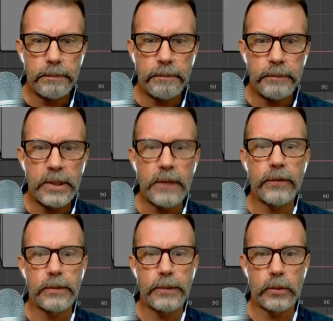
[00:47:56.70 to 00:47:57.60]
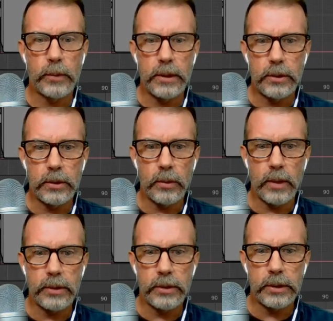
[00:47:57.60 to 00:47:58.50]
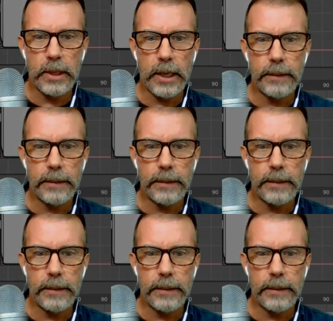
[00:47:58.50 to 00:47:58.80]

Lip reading: difference between the two, I should say.